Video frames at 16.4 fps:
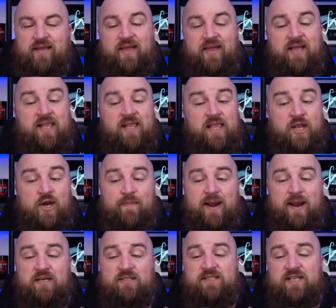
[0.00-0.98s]
Little
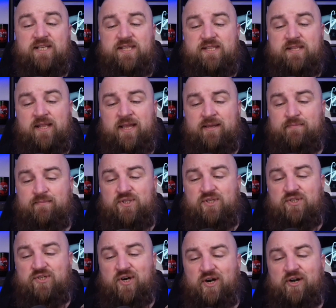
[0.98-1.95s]
Bear's lips
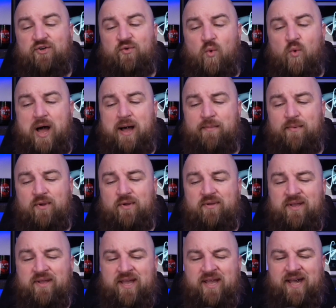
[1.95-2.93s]
started to wobble,
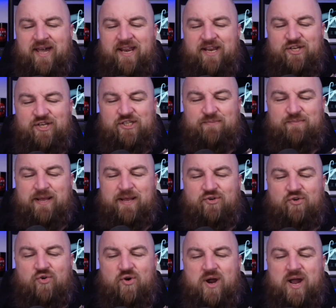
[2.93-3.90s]
and he was just about to
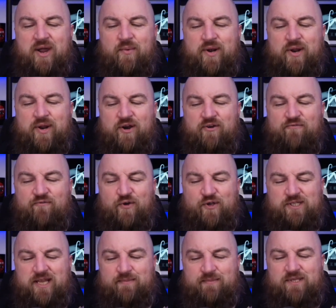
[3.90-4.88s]
cry when he heard
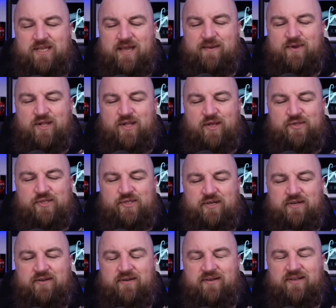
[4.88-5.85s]
footsteps coming
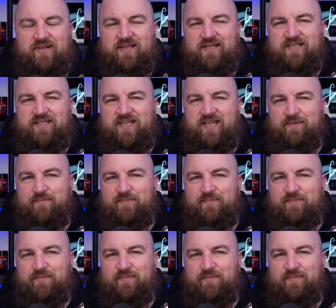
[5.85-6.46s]
closer. Tip.